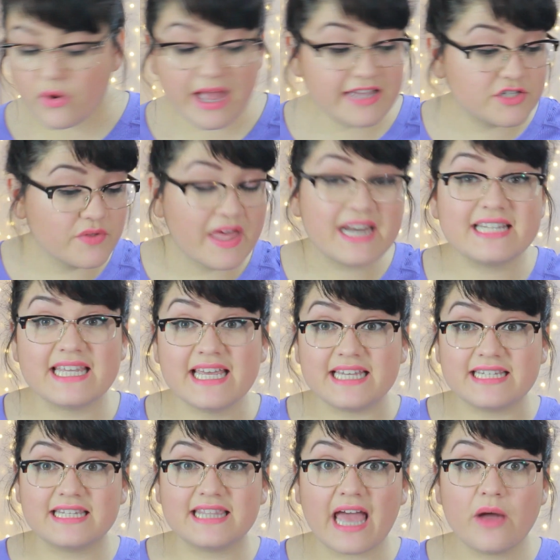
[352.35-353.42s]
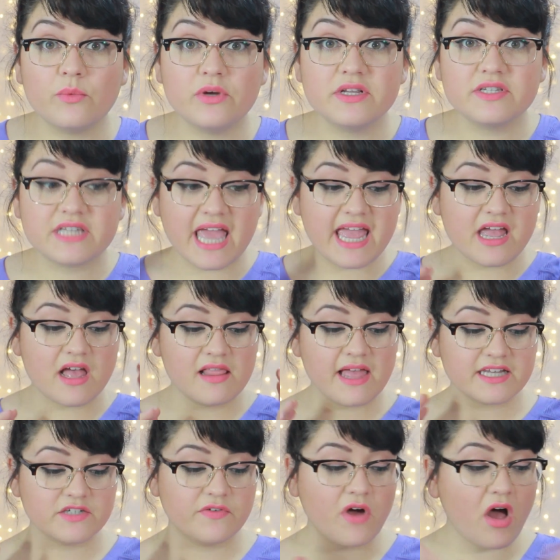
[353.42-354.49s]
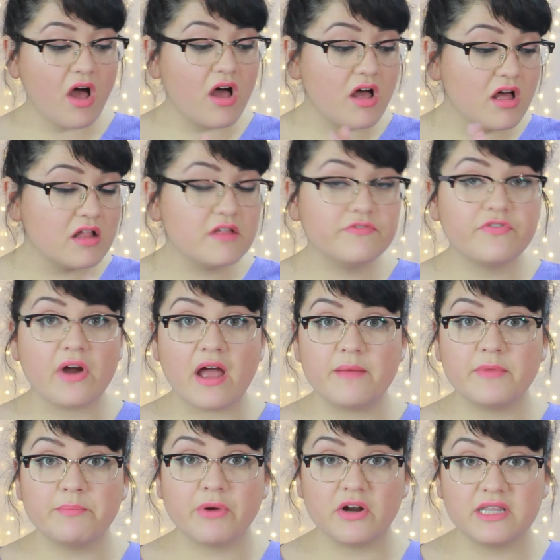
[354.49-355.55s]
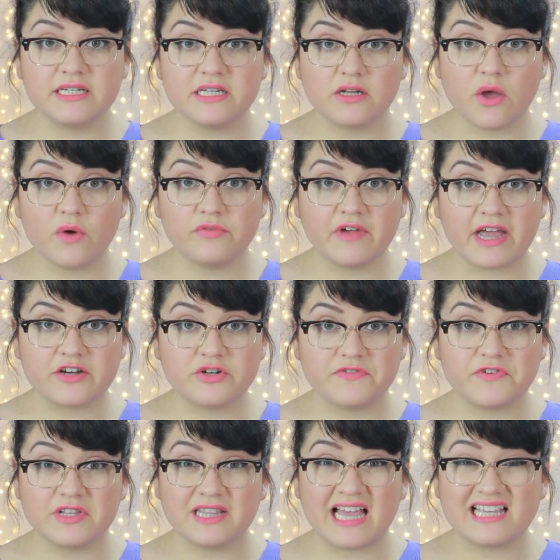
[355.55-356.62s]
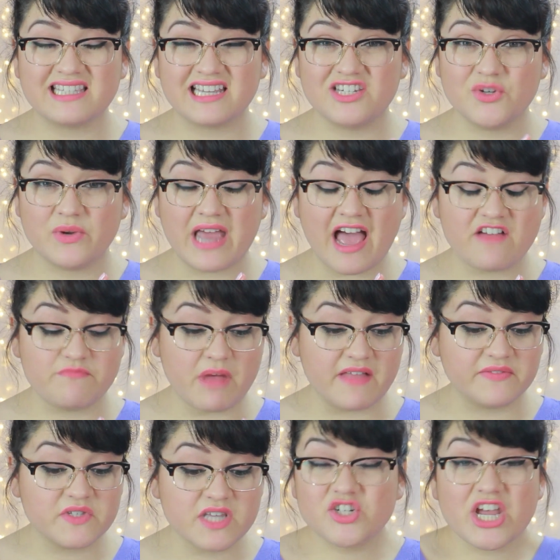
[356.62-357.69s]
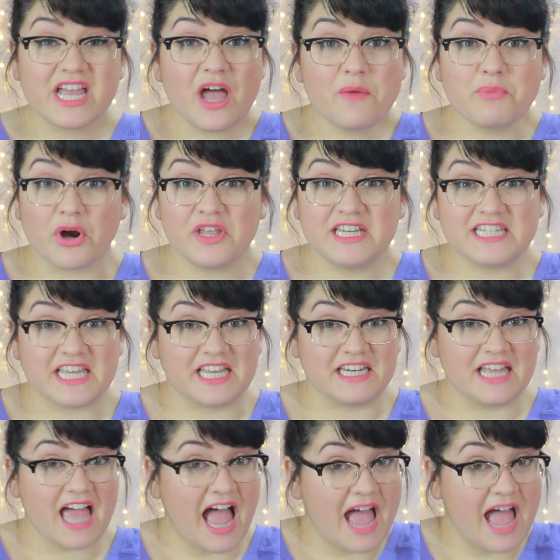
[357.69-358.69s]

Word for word: Okay, so that is it. That was a collective haul from Burlington Coat Factory for the last like two and a half months. Check out Burlington.